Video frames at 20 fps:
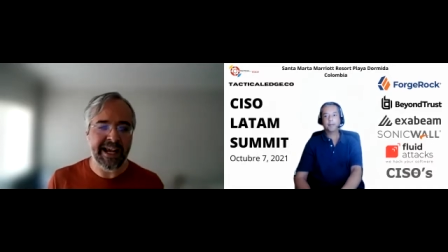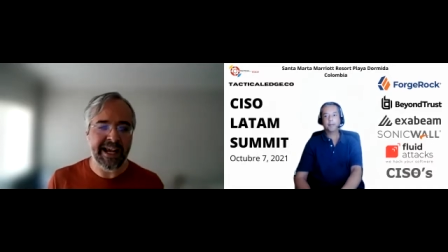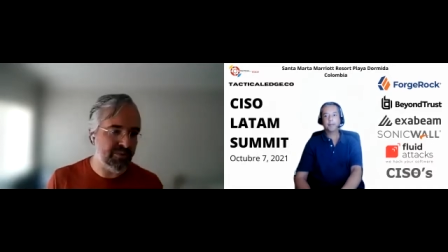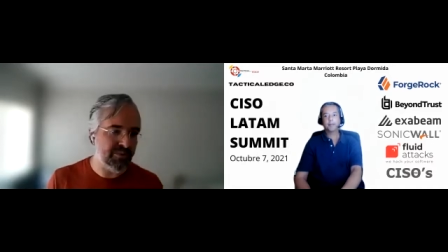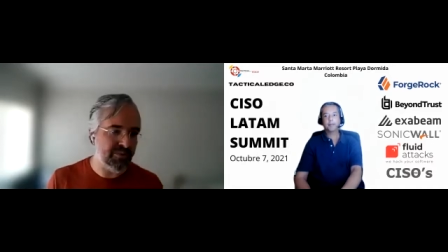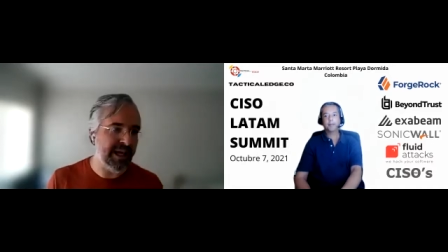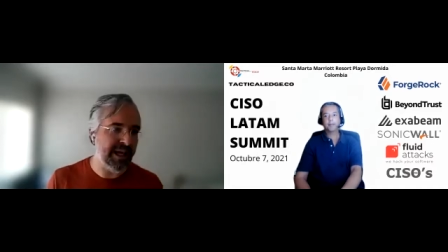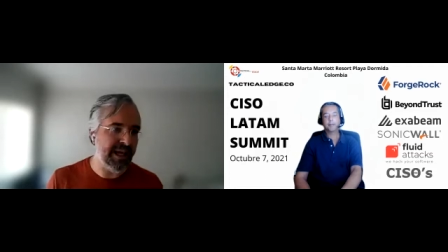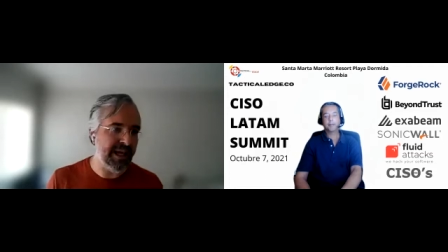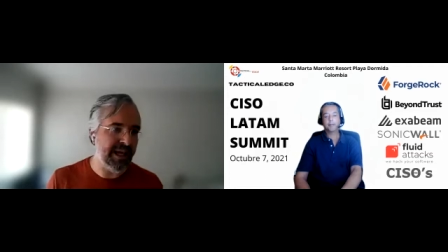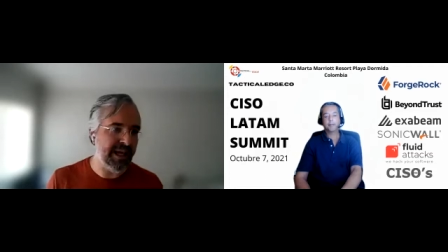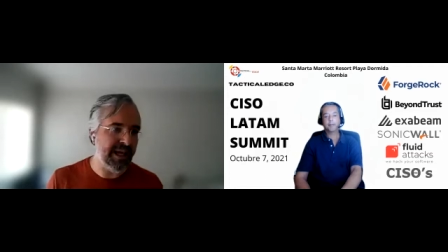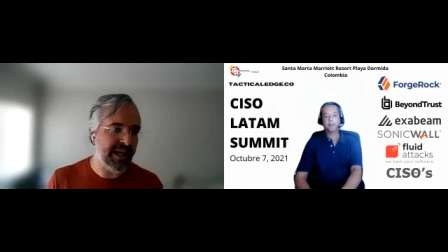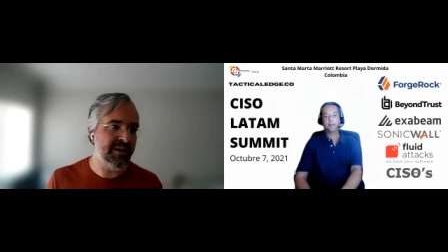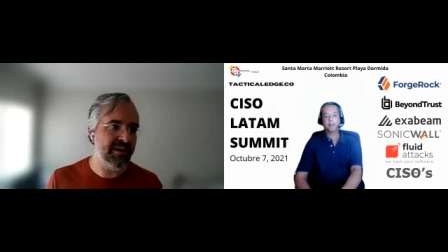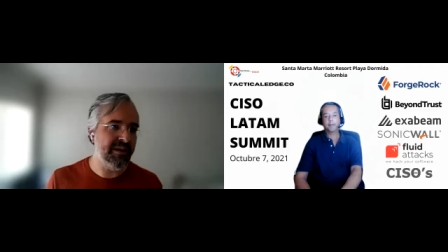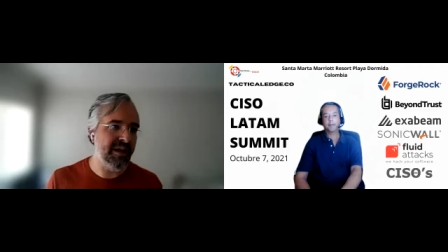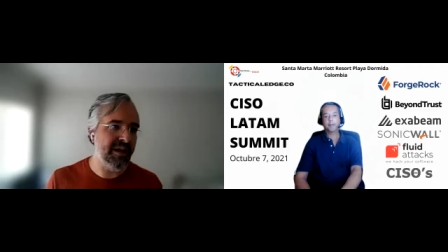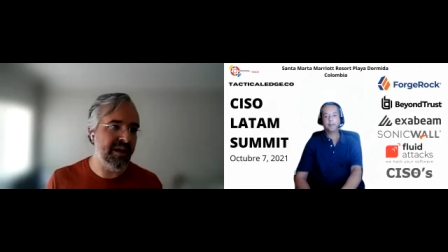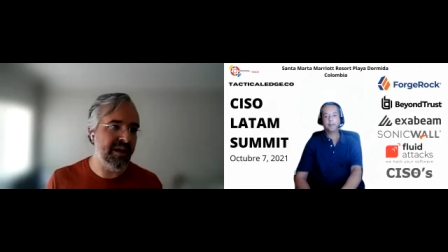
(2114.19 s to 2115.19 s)
that we have of the
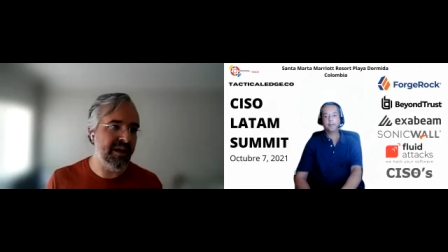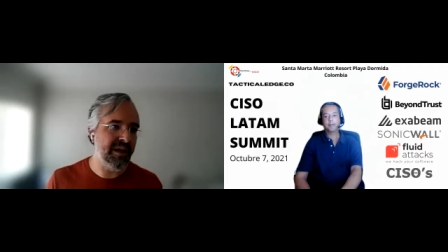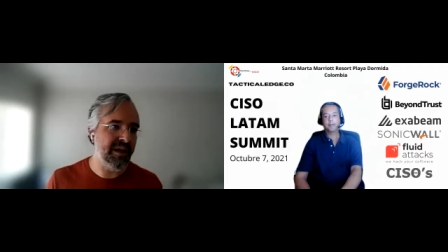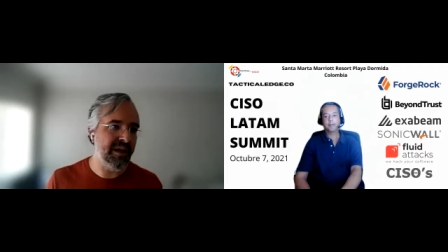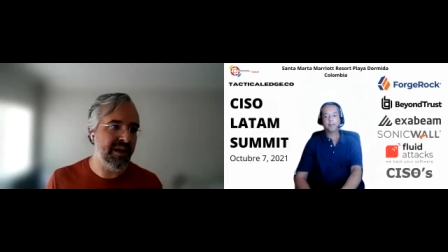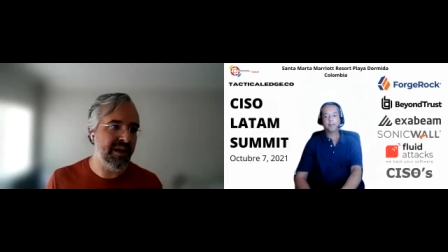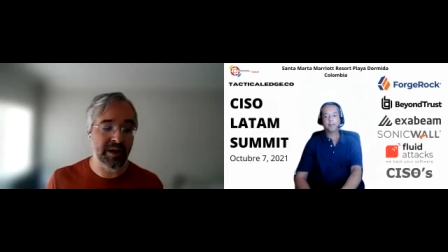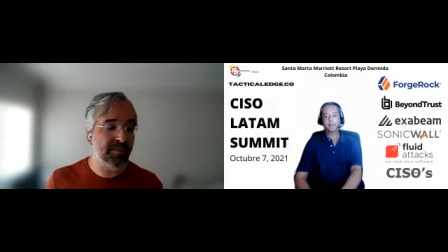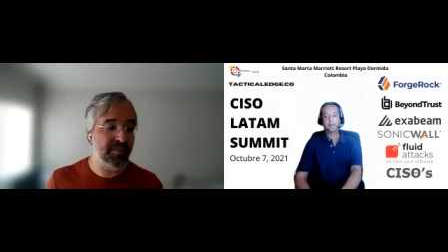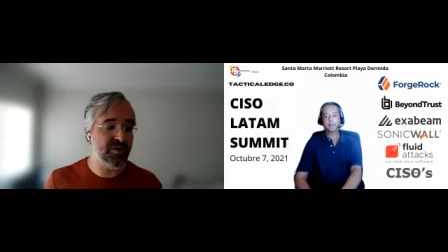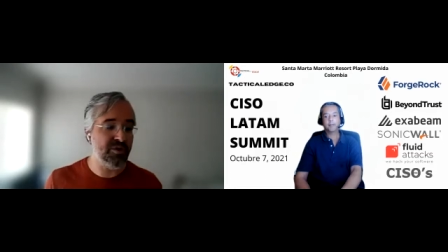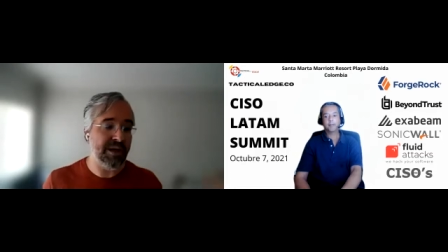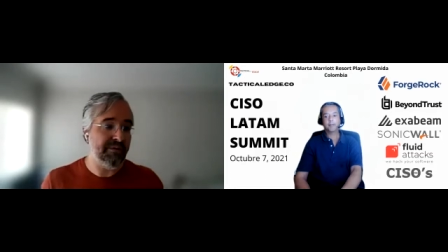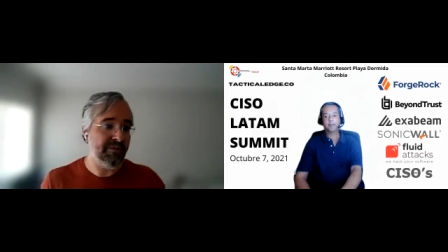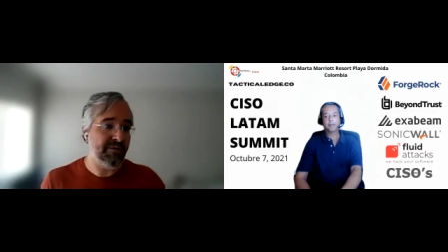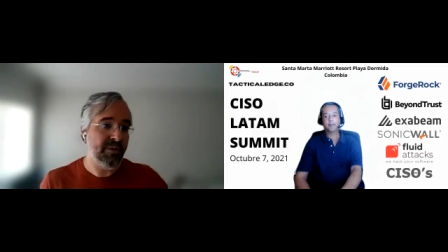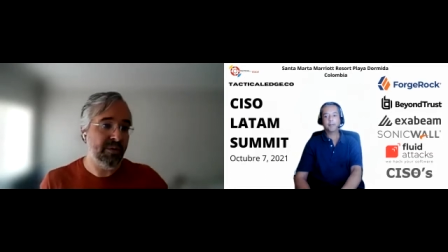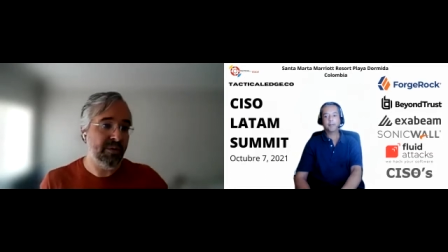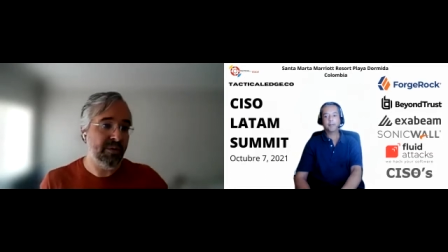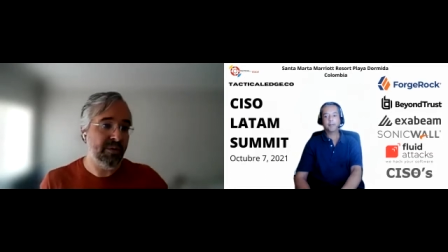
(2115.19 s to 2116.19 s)
data that we're able to
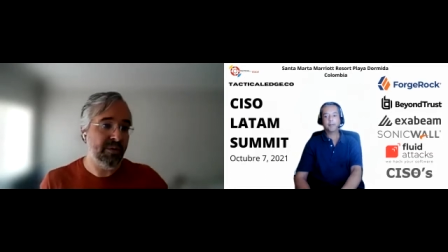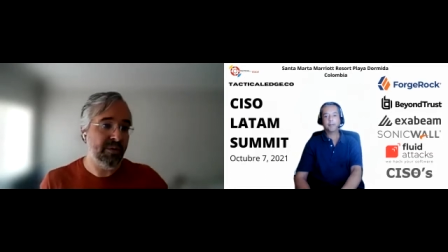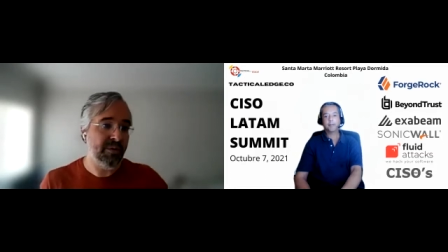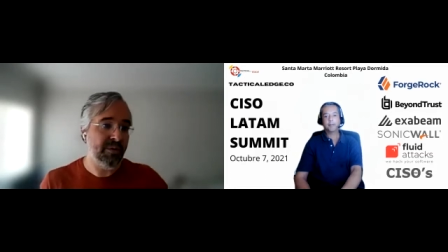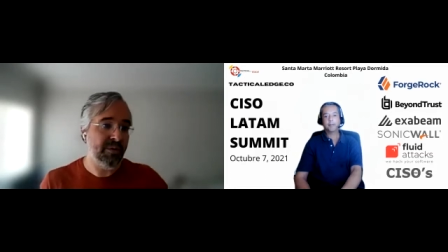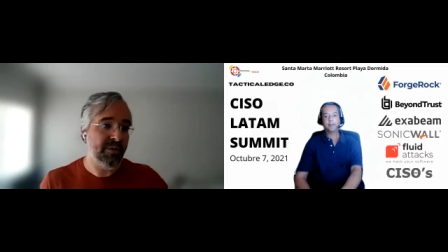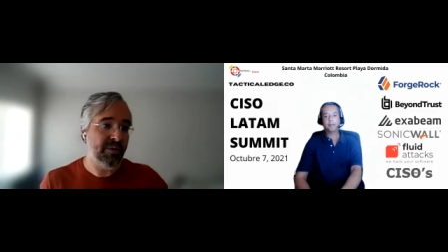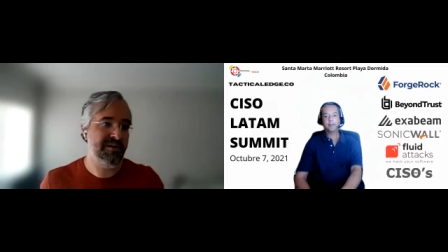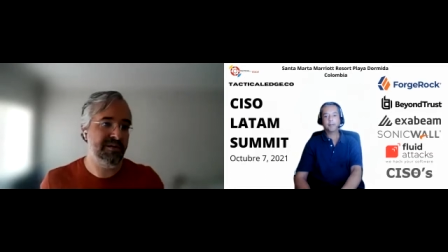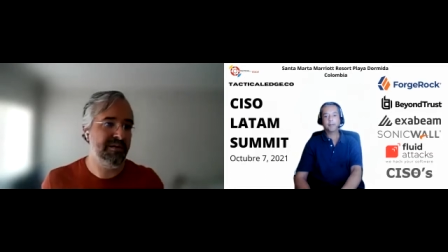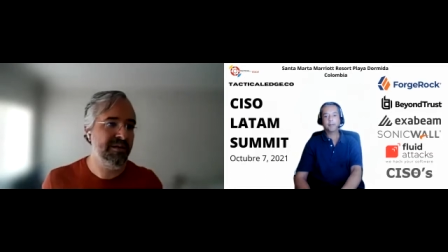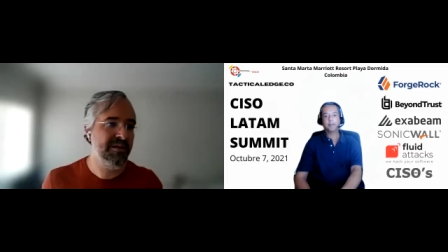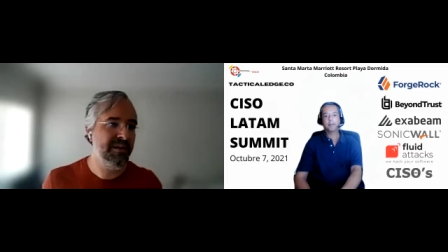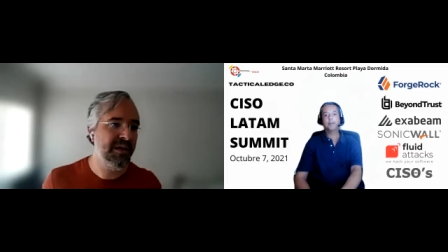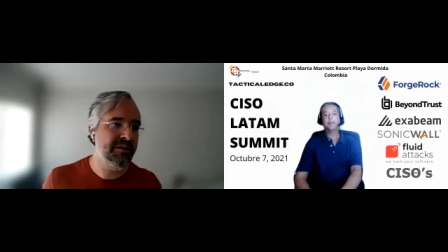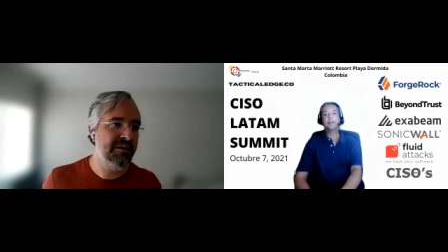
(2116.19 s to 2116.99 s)
have competitors